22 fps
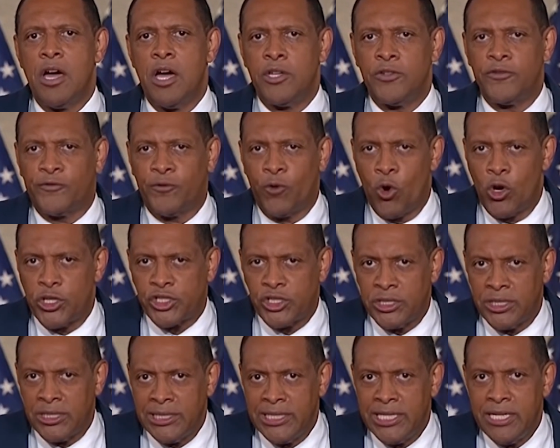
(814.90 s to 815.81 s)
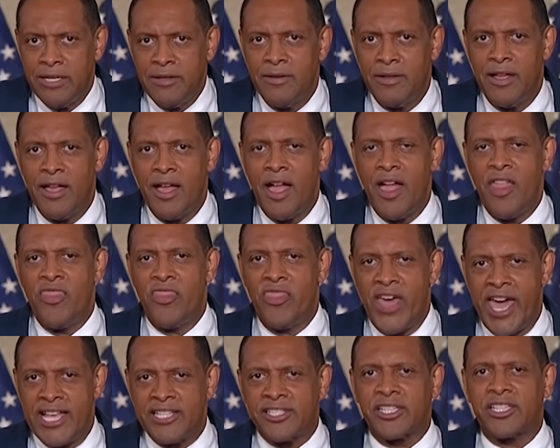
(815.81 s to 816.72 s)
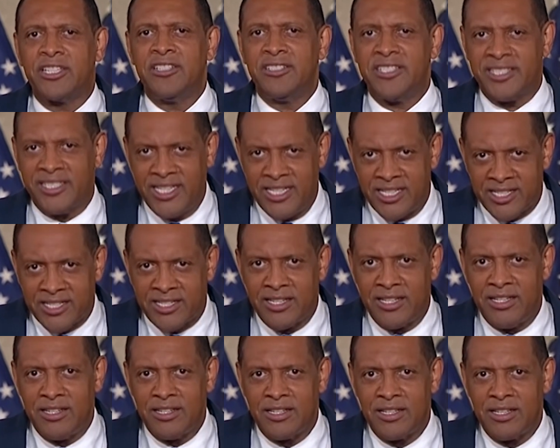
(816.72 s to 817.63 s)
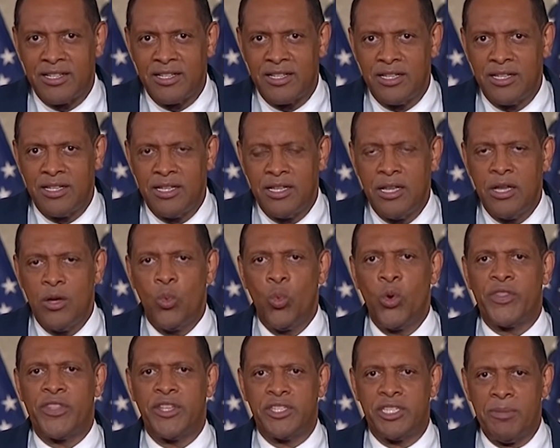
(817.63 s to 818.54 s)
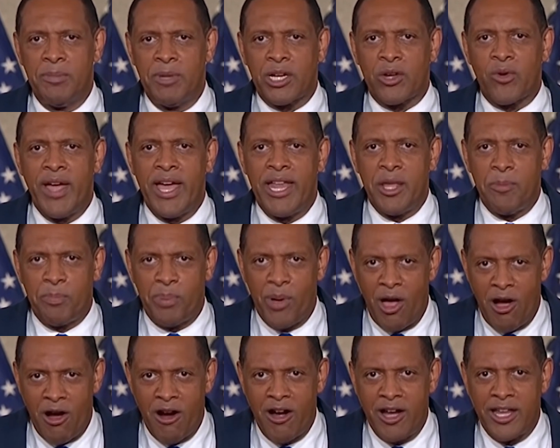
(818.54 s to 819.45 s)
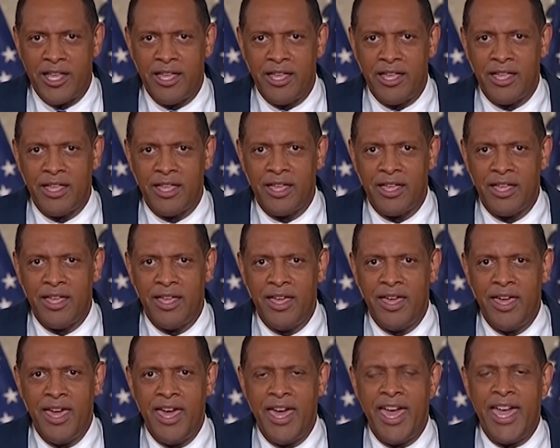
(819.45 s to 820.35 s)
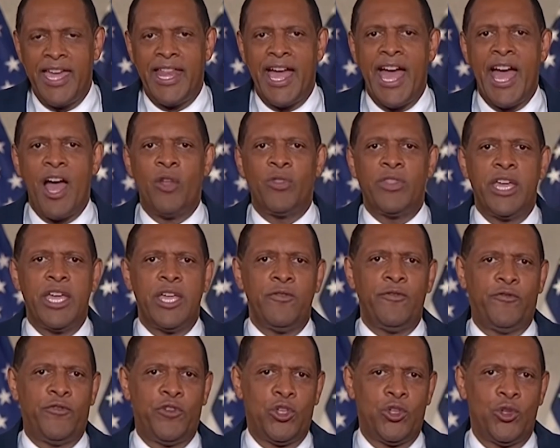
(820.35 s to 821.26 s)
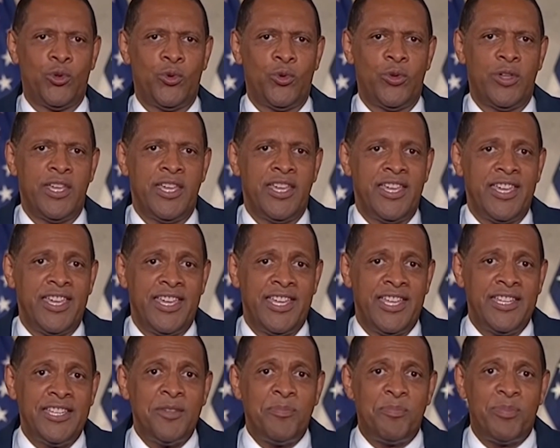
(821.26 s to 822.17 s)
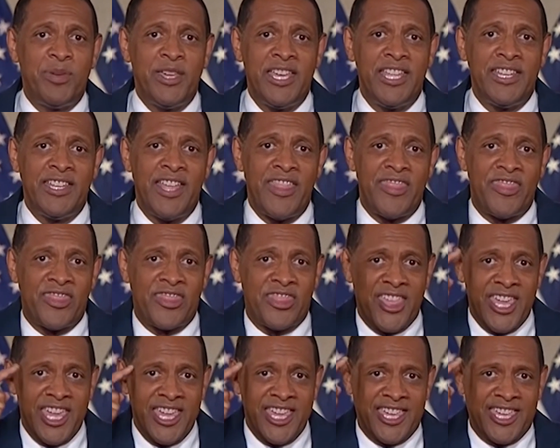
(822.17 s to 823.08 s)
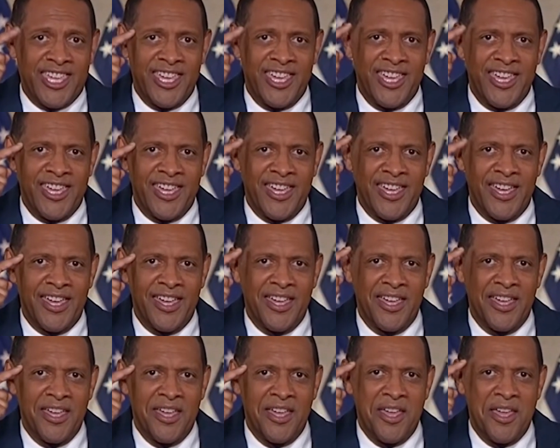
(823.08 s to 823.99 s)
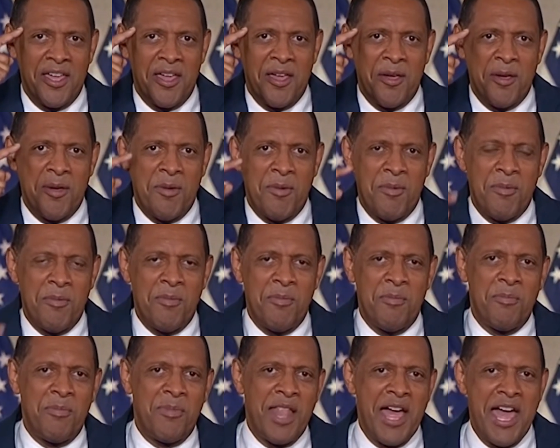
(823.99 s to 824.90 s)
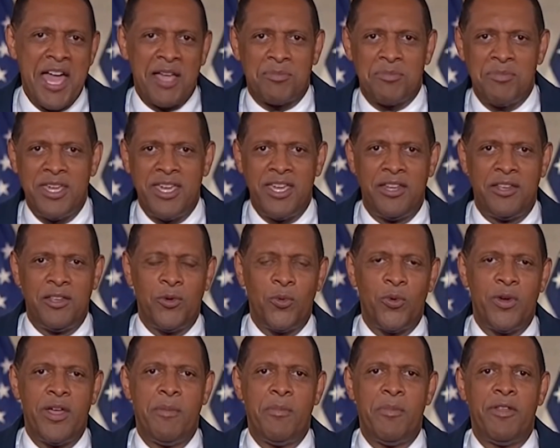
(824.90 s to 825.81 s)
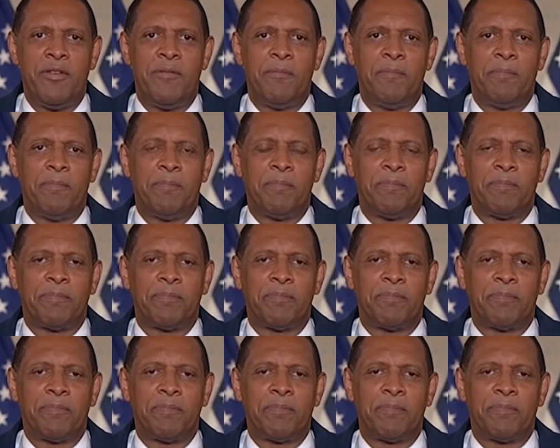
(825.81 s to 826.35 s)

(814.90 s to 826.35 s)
Unfortunately, that's consistent with the Democratic Party and how they view independent thinking black men and women.